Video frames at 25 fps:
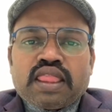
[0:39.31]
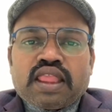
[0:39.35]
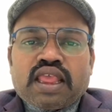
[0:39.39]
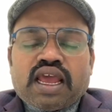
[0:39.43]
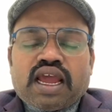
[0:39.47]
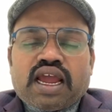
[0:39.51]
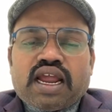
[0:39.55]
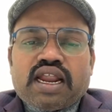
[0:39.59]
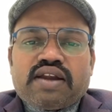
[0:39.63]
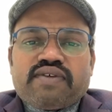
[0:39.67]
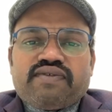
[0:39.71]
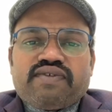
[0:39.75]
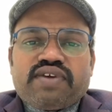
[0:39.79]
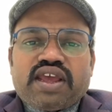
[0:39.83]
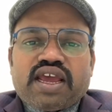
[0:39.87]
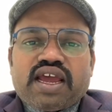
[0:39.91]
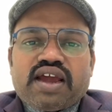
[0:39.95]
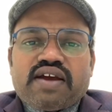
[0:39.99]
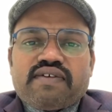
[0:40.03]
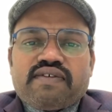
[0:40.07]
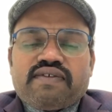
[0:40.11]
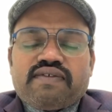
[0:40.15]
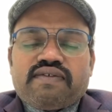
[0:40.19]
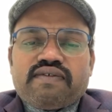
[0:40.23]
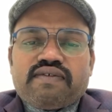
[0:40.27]
And we
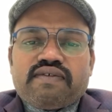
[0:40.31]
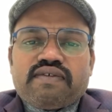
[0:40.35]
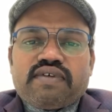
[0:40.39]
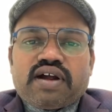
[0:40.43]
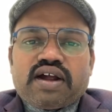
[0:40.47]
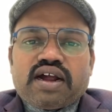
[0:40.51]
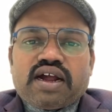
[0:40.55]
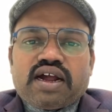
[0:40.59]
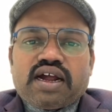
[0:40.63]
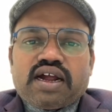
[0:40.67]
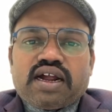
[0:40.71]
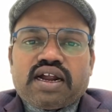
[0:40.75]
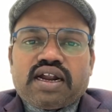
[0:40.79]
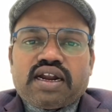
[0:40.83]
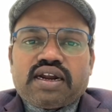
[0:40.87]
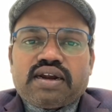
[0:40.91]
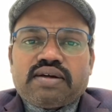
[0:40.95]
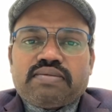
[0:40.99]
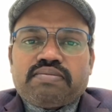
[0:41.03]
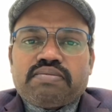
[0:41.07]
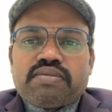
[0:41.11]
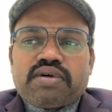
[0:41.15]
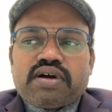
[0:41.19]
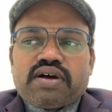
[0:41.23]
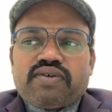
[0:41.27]
have a
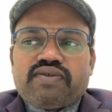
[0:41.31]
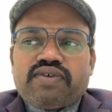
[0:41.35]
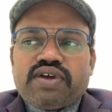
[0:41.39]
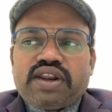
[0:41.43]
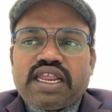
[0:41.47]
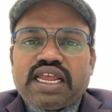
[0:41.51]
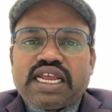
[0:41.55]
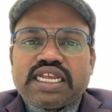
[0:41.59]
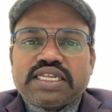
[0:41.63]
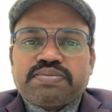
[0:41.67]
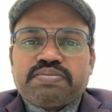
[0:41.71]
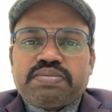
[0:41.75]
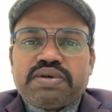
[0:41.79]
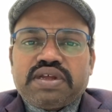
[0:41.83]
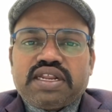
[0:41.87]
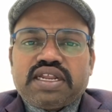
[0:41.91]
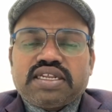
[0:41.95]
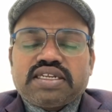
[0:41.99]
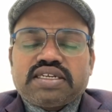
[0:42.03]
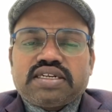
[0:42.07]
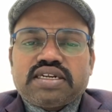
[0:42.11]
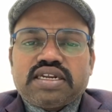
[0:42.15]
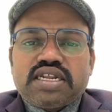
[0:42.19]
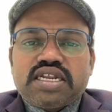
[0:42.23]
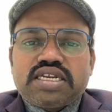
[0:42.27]
very
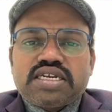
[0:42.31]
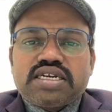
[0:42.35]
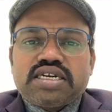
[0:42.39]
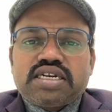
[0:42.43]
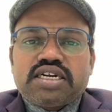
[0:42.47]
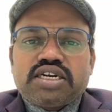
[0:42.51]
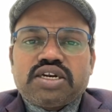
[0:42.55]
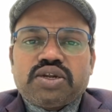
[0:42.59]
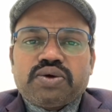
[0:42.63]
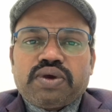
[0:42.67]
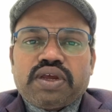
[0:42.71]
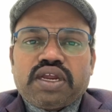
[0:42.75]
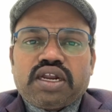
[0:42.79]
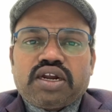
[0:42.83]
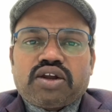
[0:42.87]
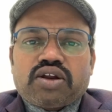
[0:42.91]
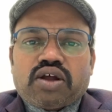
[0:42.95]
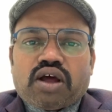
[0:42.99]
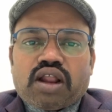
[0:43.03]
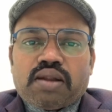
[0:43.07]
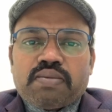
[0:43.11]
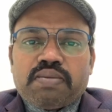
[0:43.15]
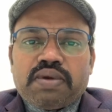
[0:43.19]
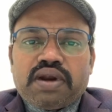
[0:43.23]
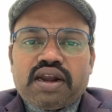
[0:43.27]
experienced niche in doing
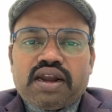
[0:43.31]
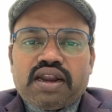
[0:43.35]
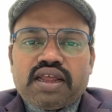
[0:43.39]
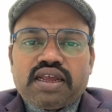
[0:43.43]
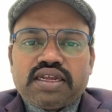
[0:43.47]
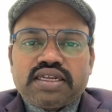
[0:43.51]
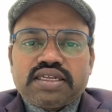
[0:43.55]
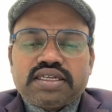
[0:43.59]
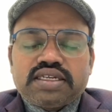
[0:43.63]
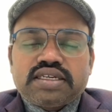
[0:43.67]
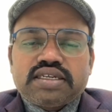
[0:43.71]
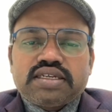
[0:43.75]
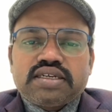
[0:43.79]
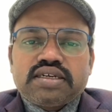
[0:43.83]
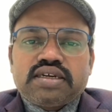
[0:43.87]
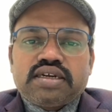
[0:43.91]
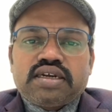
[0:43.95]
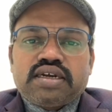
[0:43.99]
tall buildings,